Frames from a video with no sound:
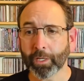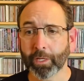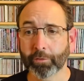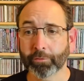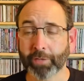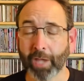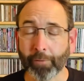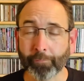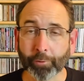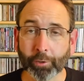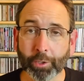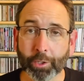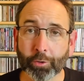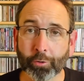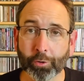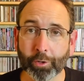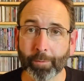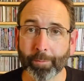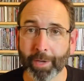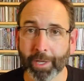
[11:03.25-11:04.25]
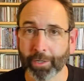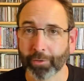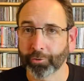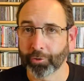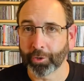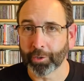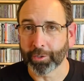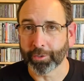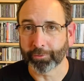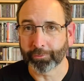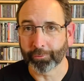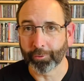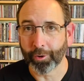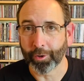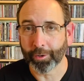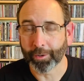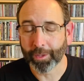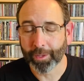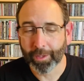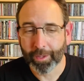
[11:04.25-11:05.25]
Definitely could have been a Journey song.
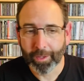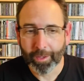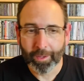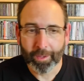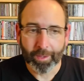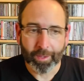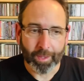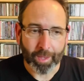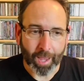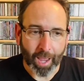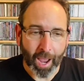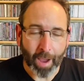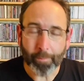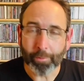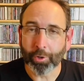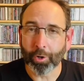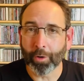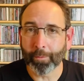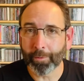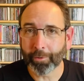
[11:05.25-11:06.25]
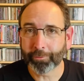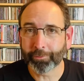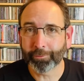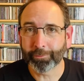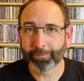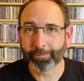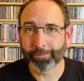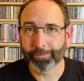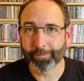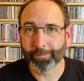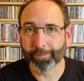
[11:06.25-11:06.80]
I would almost